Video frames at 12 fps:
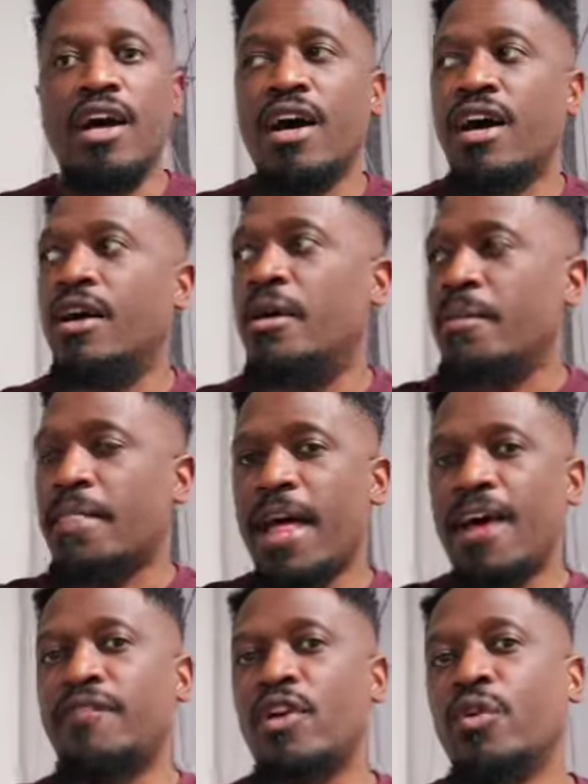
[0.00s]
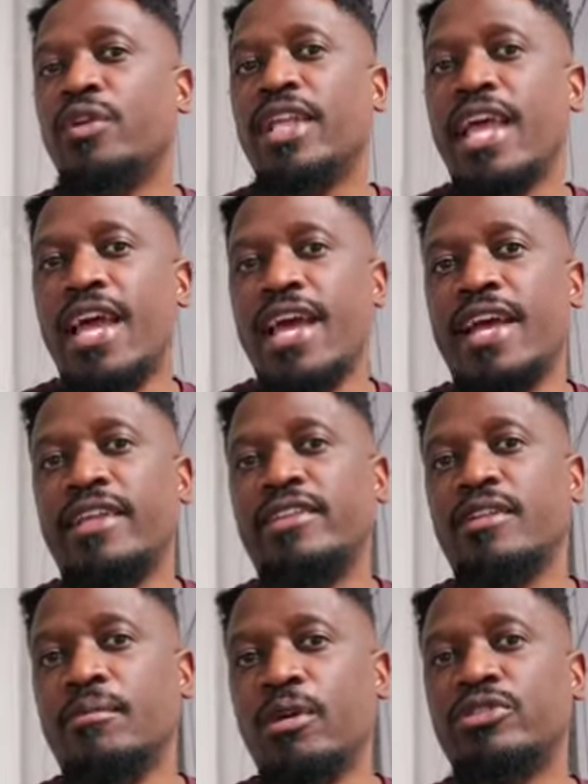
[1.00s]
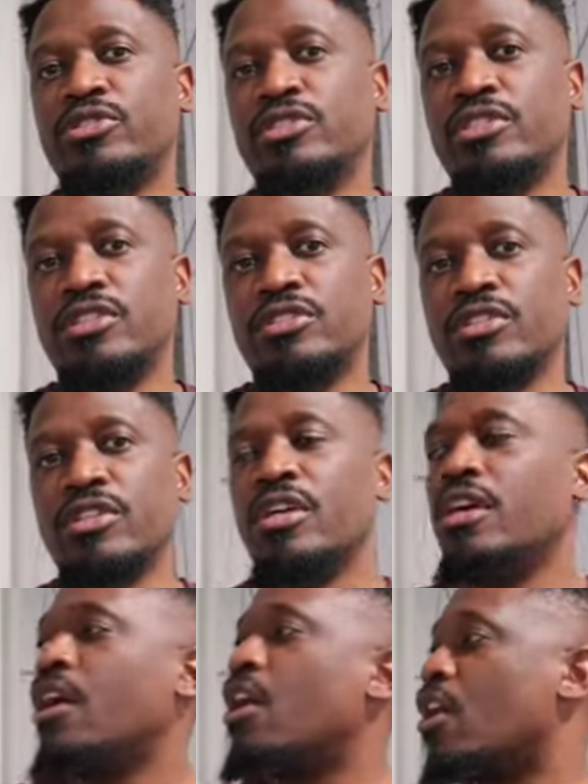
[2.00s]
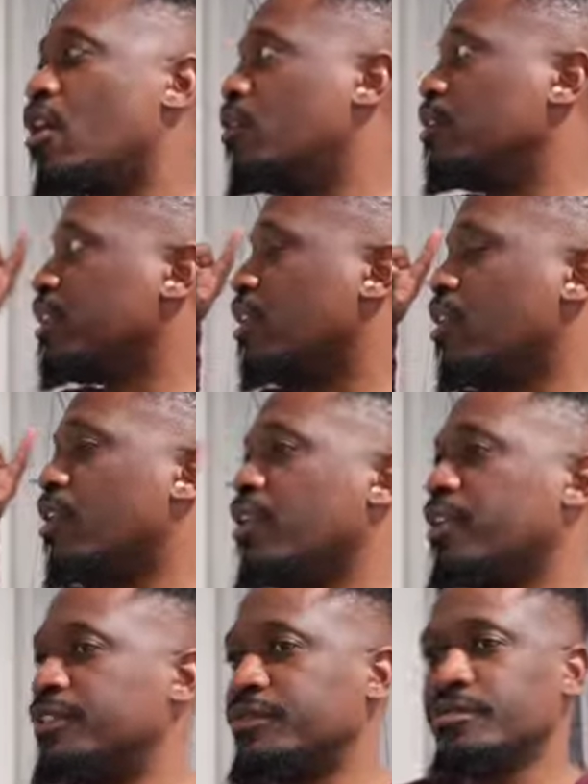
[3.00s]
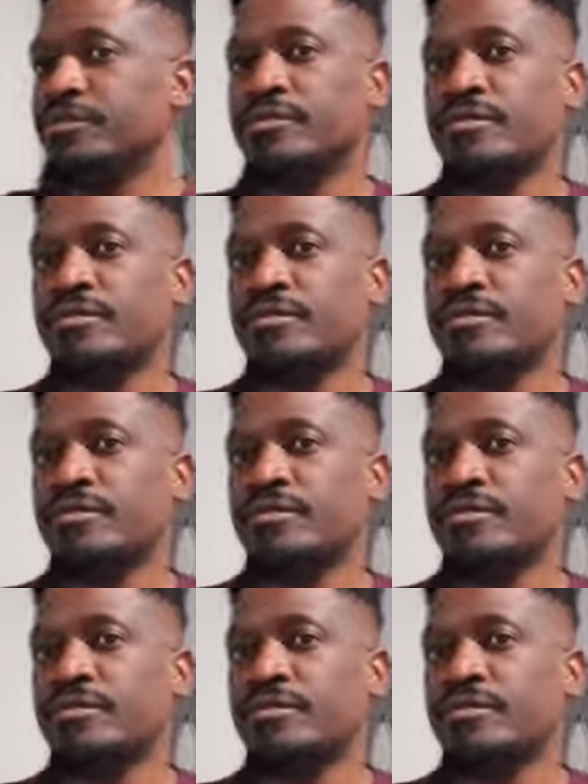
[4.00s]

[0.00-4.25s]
I've only had the motion sensor are only on